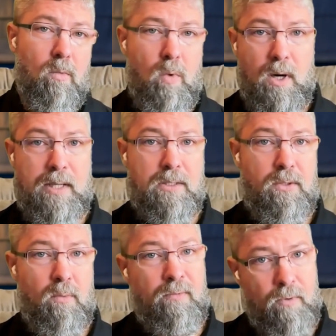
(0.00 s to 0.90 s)

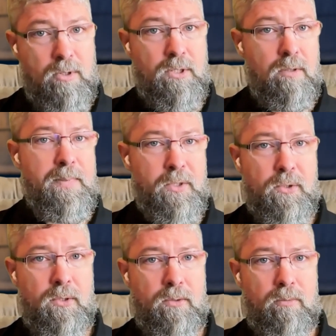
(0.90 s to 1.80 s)
Whereas the reverse could be
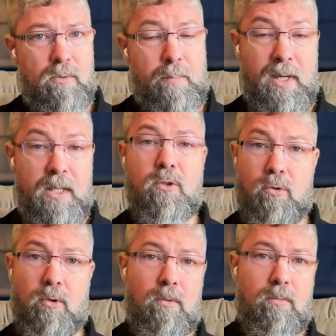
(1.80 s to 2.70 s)
true. I mean, it's
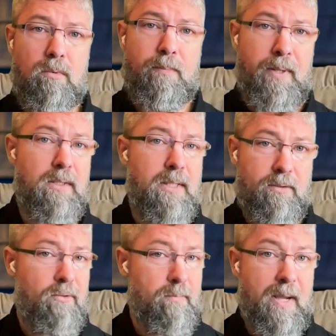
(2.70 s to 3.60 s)
true. The pen
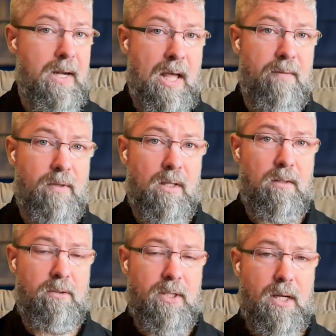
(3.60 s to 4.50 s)
testers may not have done
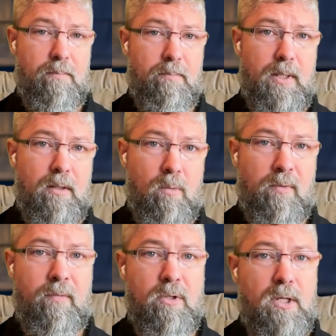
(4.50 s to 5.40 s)
their job, but the
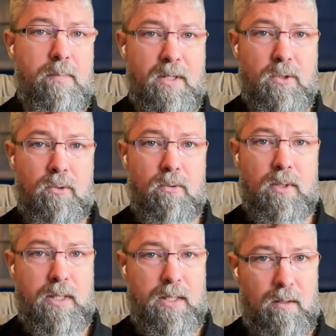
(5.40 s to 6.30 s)
reverse could be
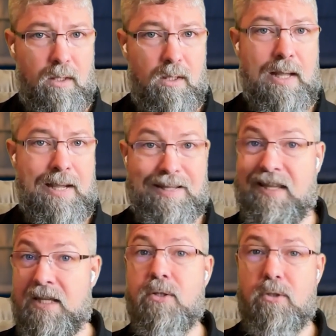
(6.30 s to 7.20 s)
true that the client
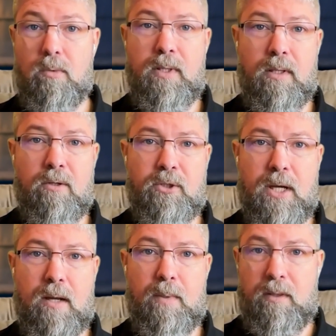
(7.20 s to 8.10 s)
is doing their
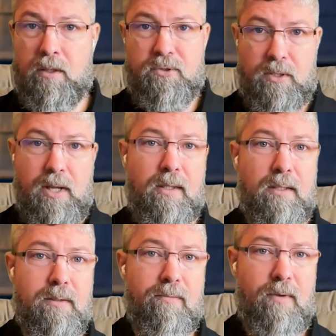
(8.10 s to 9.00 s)
job and there's
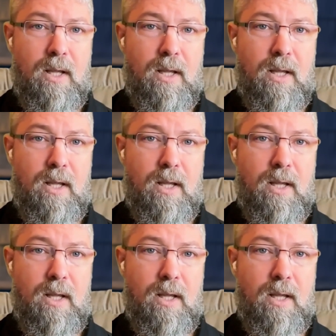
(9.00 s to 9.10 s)
nothing to